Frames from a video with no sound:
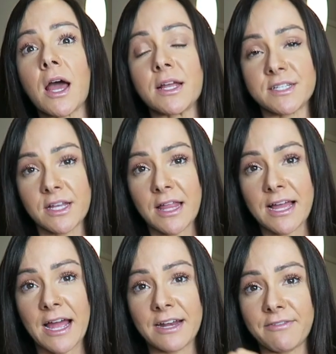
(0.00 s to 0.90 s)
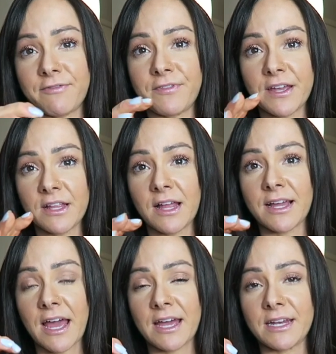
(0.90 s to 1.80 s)
until I kind of feel
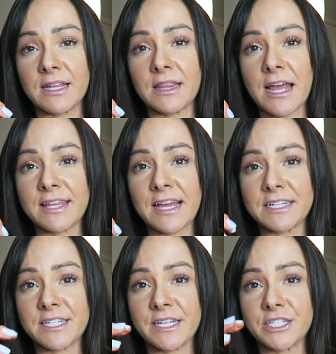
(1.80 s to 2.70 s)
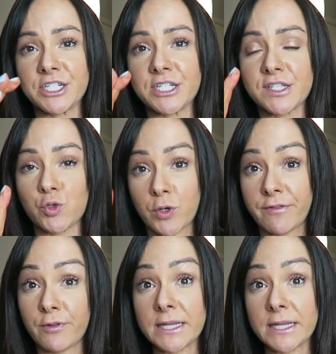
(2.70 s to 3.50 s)
again like that tension just sort of